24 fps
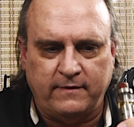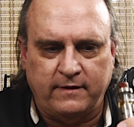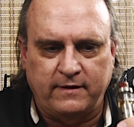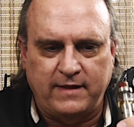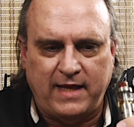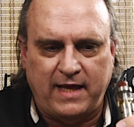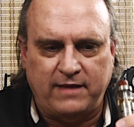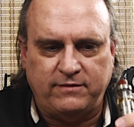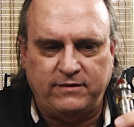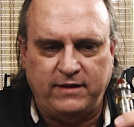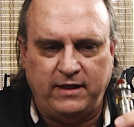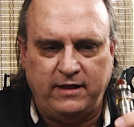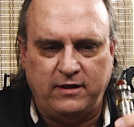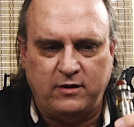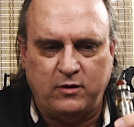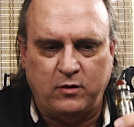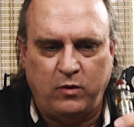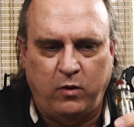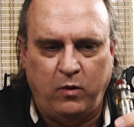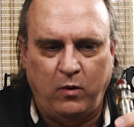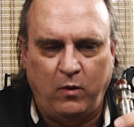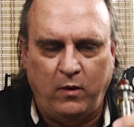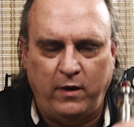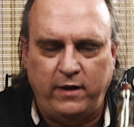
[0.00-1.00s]
that the
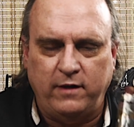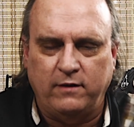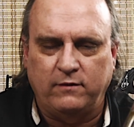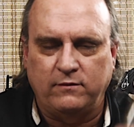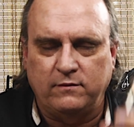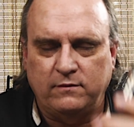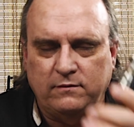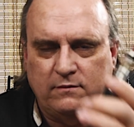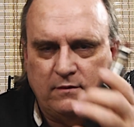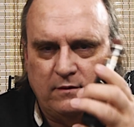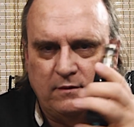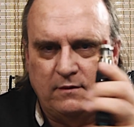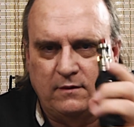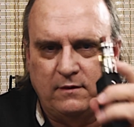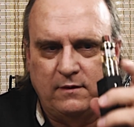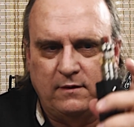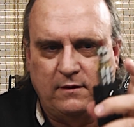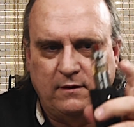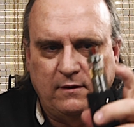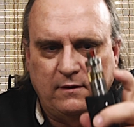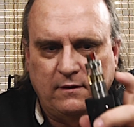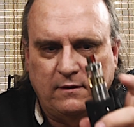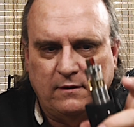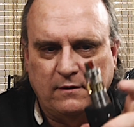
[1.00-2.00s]
coil,
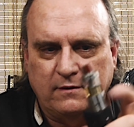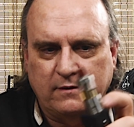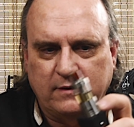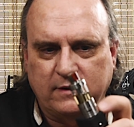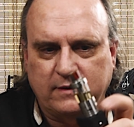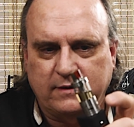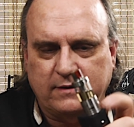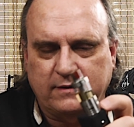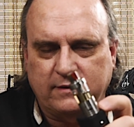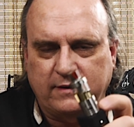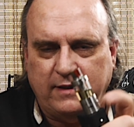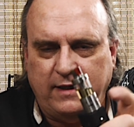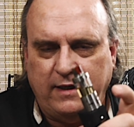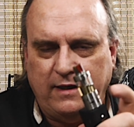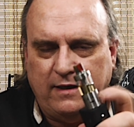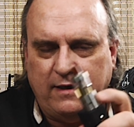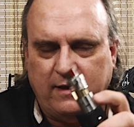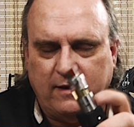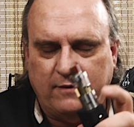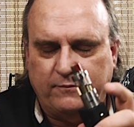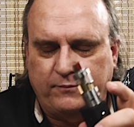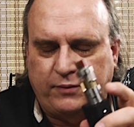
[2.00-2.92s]
the